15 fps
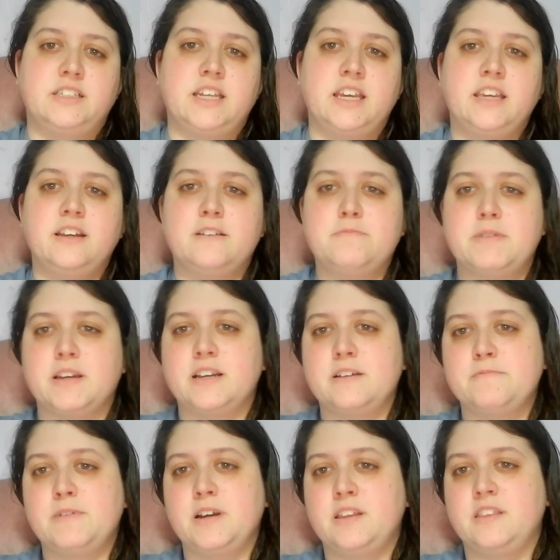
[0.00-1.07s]
Take your pick
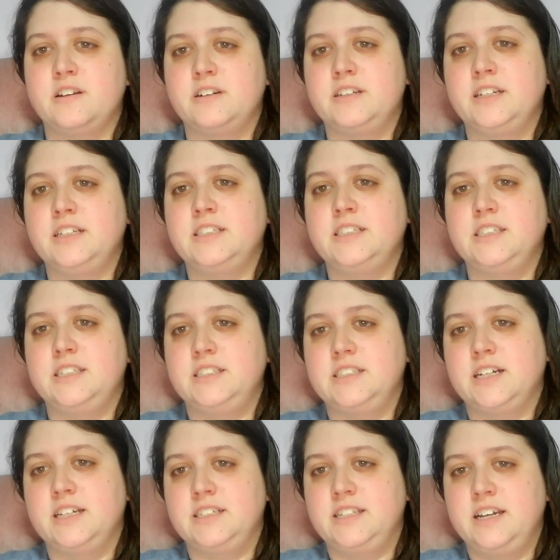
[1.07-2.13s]
among 13
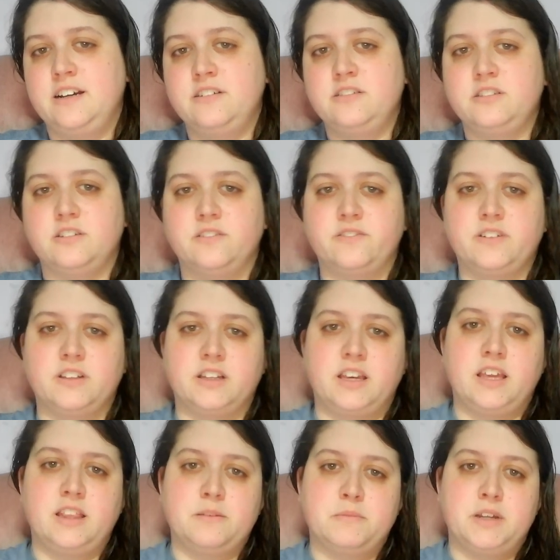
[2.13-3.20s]
seaside towns
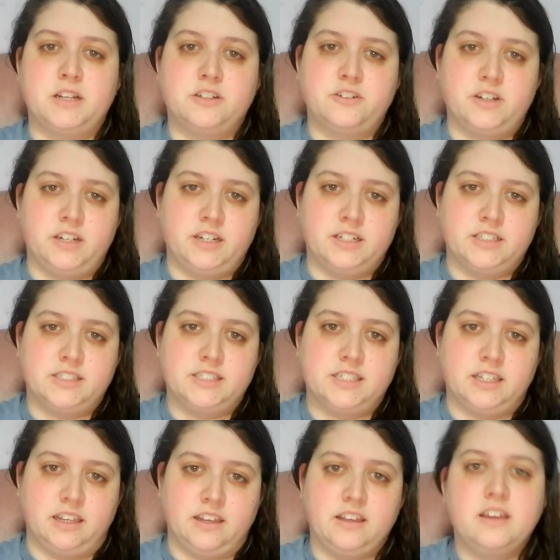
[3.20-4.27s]
overlooking the Mediterranean
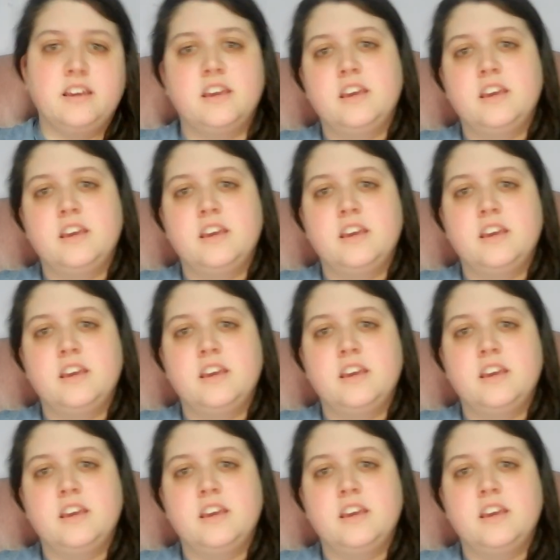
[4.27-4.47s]
Sea.